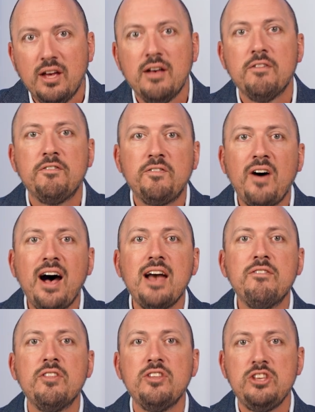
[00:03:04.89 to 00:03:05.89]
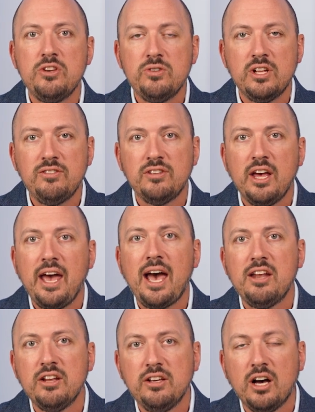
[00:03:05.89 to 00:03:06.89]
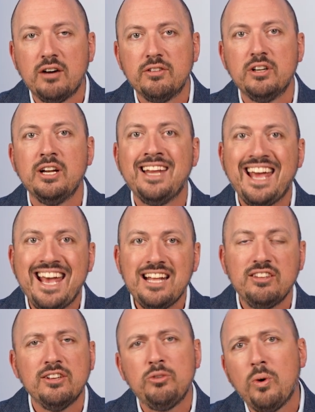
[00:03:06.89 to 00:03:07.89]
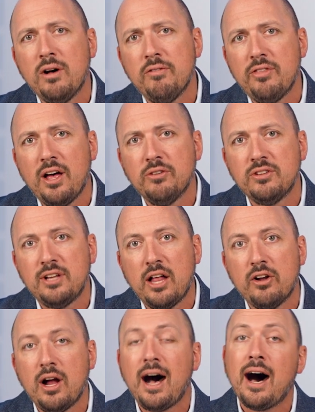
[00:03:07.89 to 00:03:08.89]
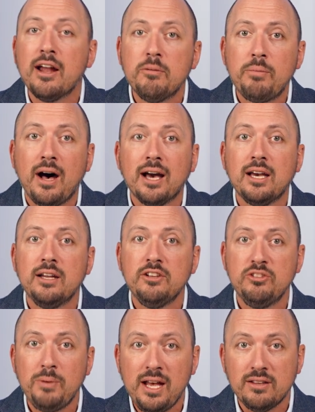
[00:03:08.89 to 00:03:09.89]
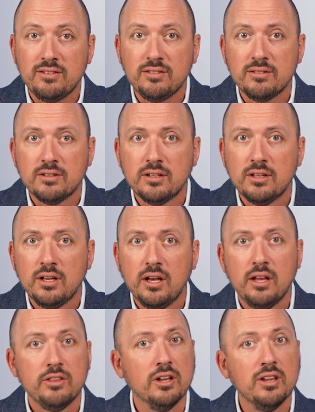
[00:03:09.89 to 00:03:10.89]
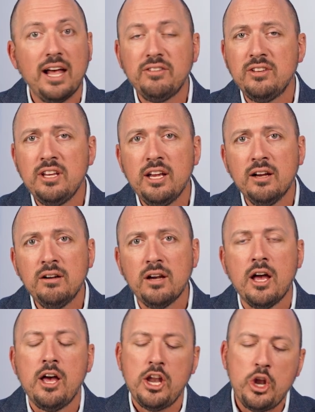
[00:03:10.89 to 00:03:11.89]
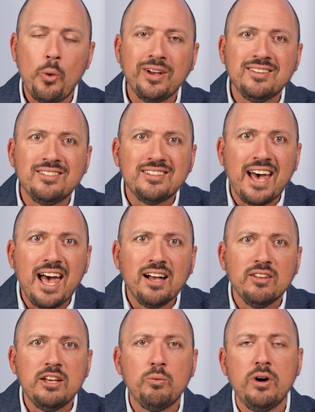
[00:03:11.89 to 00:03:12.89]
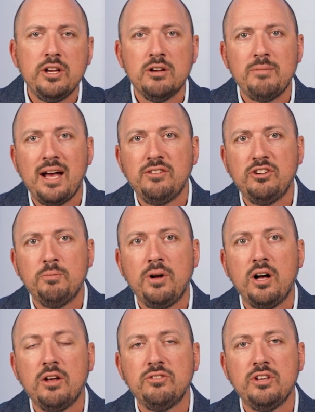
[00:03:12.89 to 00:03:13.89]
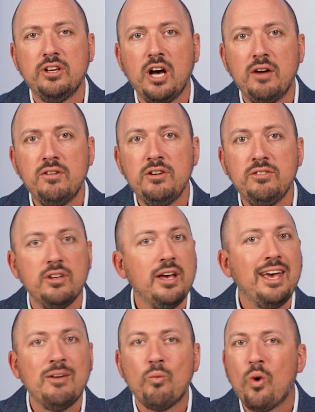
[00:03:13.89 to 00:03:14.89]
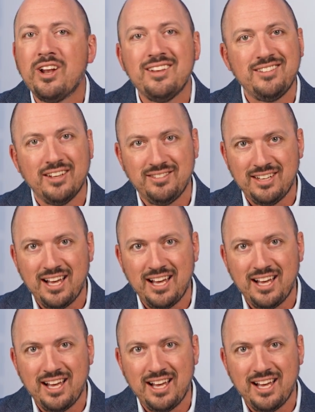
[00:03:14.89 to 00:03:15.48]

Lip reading: 5 of the units had to cover an $8,000 to $12,000 out-of-pocket expense. The lesson here: know exactly what your master policy covers and what it does